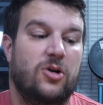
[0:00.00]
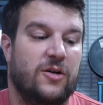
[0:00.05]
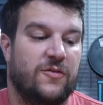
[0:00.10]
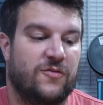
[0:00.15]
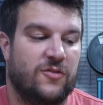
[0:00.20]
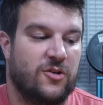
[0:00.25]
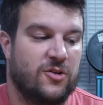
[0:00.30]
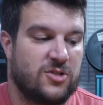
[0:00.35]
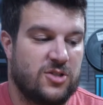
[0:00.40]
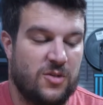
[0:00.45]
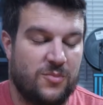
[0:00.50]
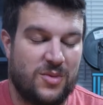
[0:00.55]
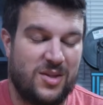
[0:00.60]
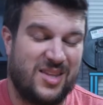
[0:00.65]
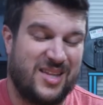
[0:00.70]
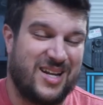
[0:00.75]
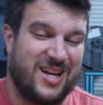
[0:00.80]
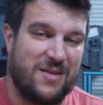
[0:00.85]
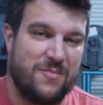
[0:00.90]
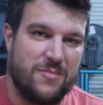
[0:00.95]
if there's something
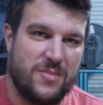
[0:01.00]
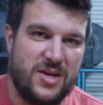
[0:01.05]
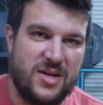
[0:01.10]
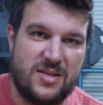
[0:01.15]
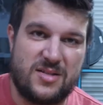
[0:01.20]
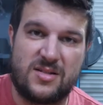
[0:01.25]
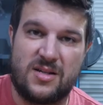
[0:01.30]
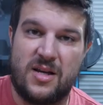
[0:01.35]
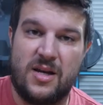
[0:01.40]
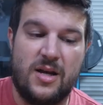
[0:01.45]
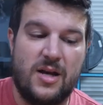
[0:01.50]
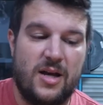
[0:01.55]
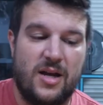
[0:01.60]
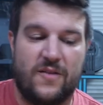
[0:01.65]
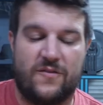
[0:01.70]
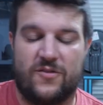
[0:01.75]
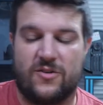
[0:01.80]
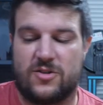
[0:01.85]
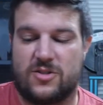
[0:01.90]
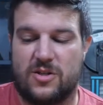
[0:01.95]
that I missed,
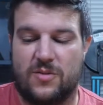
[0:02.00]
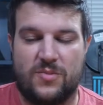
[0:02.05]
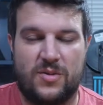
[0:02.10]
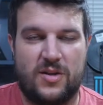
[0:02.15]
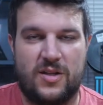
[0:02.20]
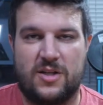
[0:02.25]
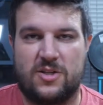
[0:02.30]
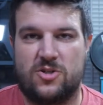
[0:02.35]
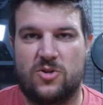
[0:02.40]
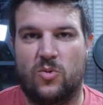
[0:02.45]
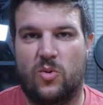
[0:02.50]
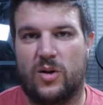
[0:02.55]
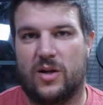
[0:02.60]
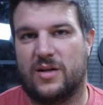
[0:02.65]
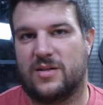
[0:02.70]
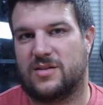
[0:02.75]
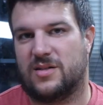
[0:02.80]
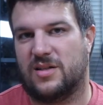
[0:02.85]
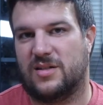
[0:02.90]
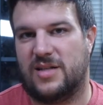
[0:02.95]
if there's something that you want
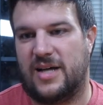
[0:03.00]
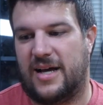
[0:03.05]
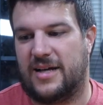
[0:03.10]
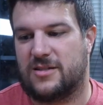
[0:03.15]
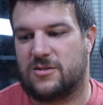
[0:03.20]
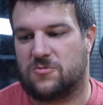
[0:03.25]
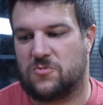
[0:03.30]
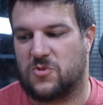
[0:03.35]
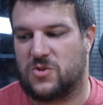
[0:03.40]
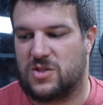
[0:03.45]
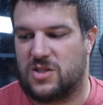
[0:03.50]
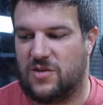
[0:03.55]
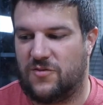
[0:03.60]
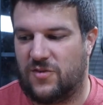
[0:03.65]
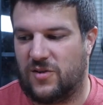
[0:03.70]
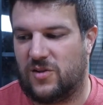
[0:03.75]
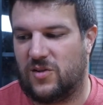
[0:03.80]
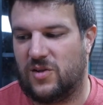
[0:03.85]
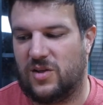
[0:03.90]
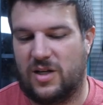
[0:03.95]
us to test
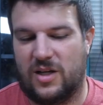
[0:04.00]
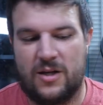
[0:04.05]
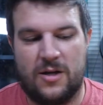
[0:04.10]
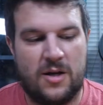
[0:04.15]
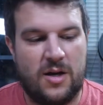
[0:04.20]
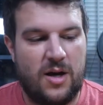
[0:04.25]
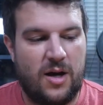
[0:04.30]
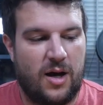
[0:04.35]
specifically.